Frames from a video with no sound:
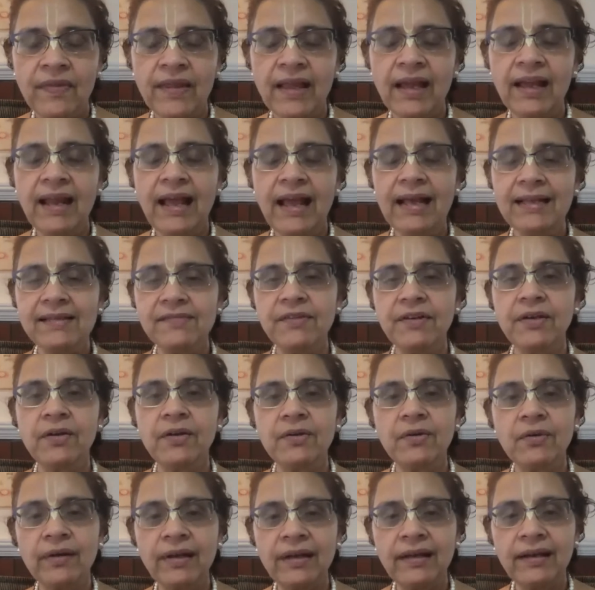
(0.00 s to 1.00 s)
And as we
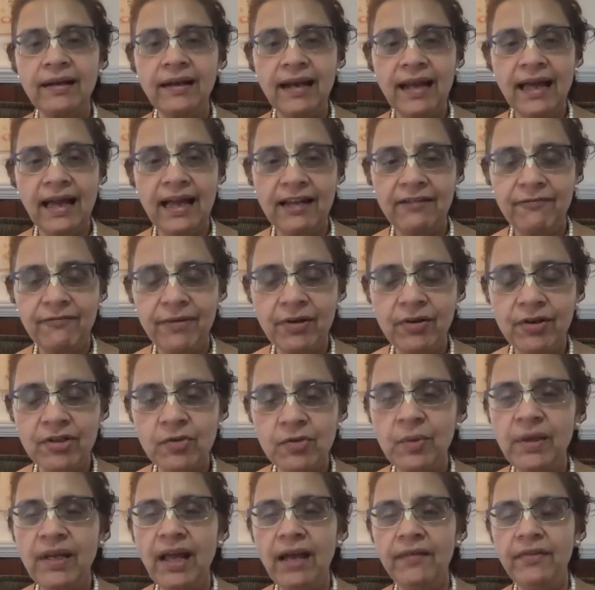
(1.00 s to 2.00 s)
grow in life, because
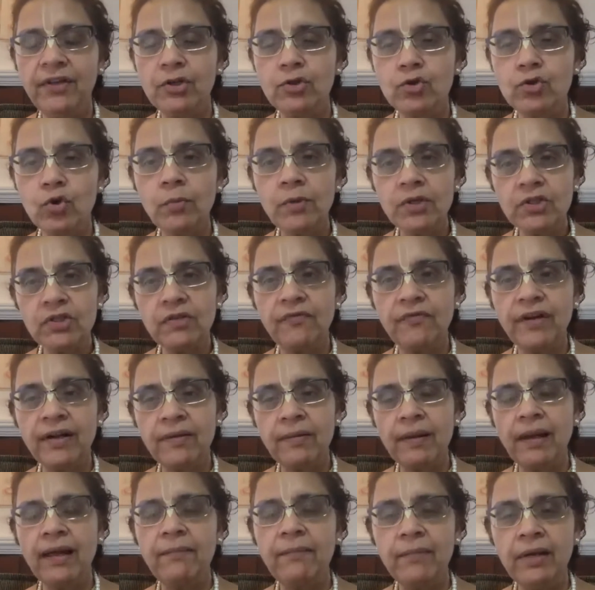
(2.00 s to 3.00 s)
we gather so much of
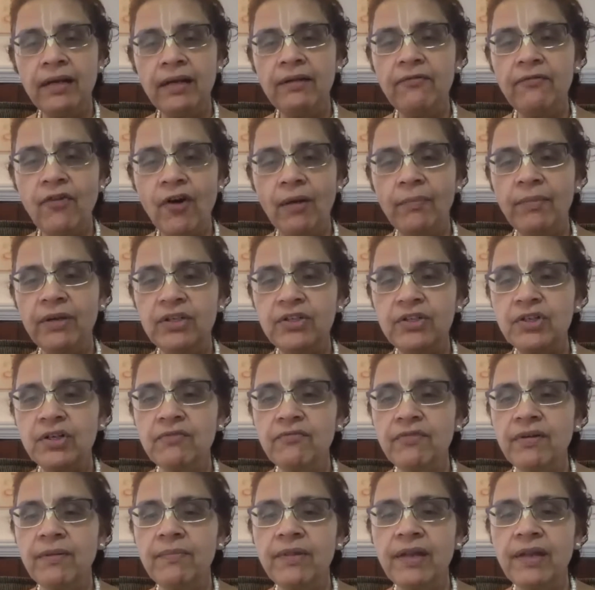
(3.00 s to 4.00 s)

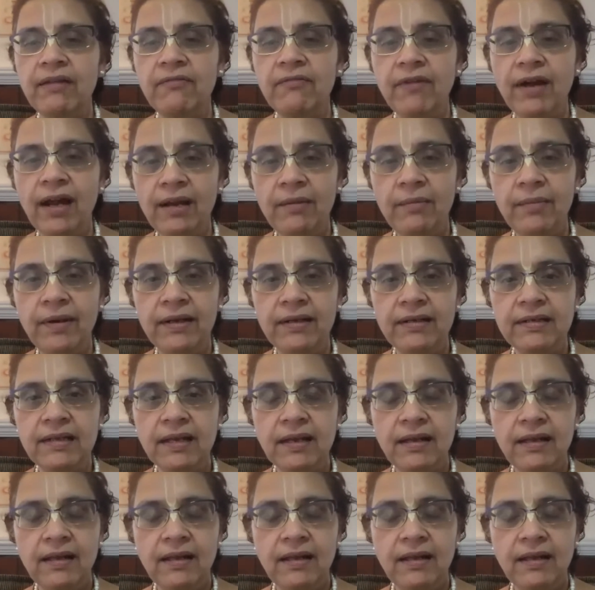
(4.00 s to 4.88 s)
information from the environment,